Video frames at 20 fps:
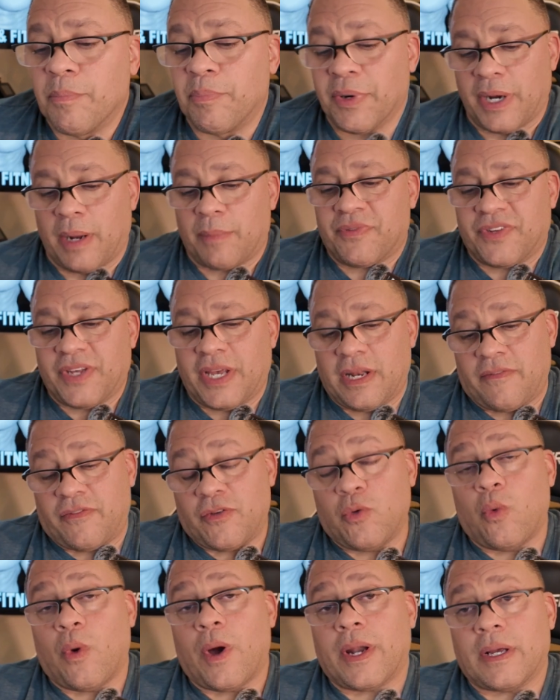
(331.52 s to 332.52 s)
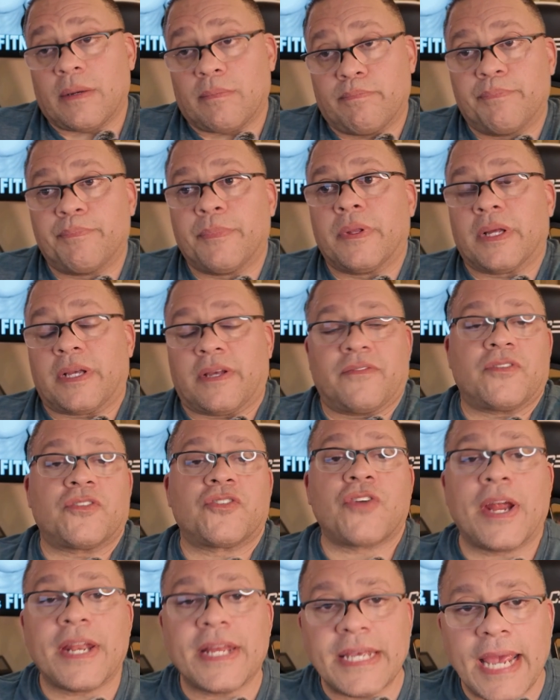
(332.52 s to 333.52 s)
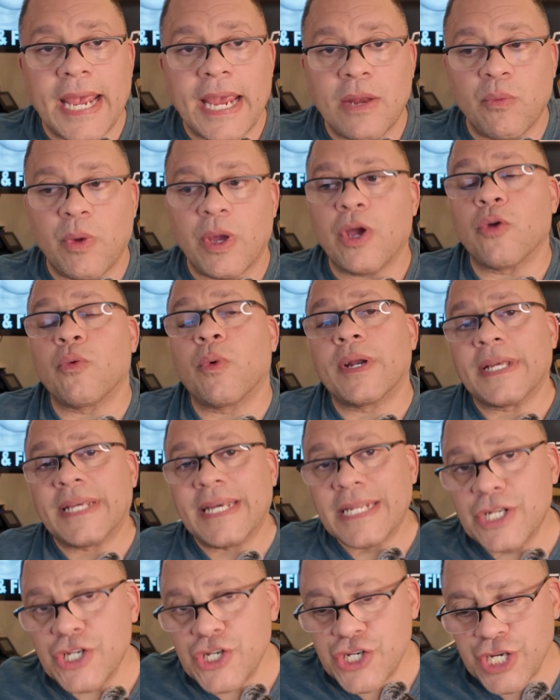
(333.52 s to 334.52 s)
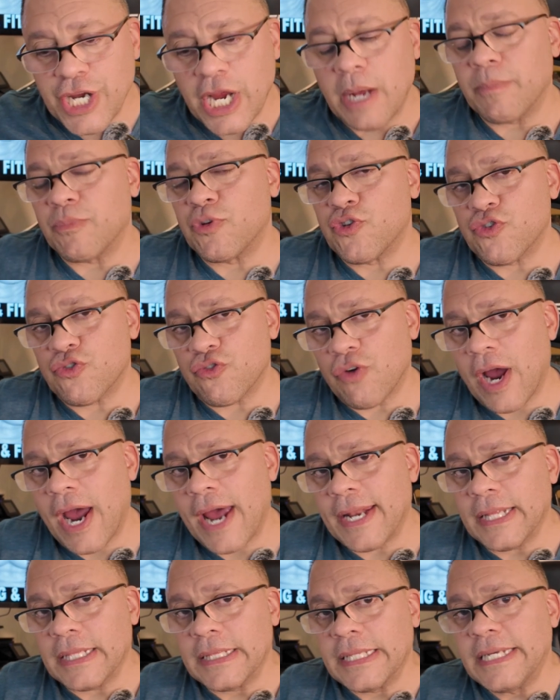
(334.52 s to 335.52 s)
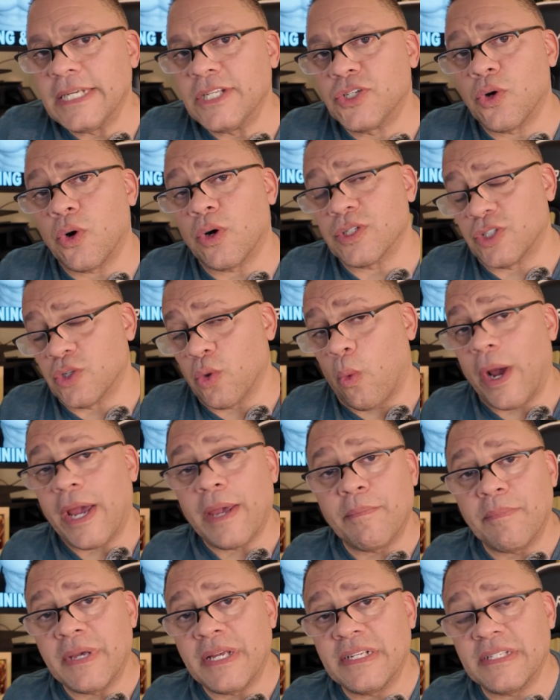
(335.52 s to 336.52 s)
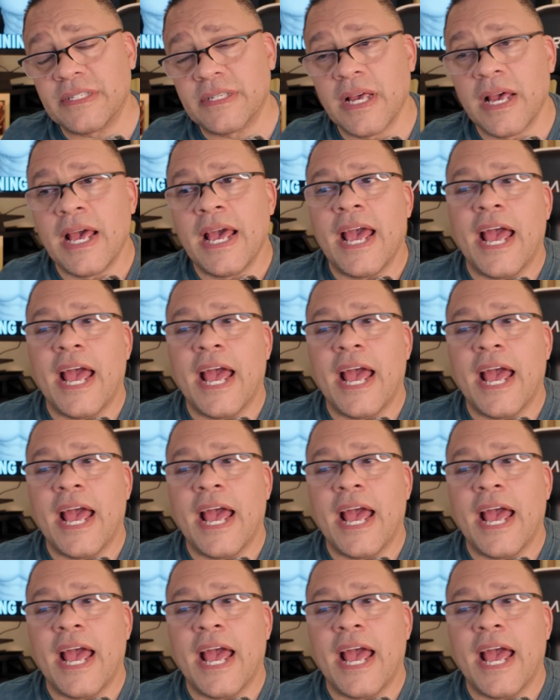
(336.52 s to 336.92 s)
But I'm saying if you want to, like if you're trying to gain weight or you want to get in shape, try to lean towards the white meats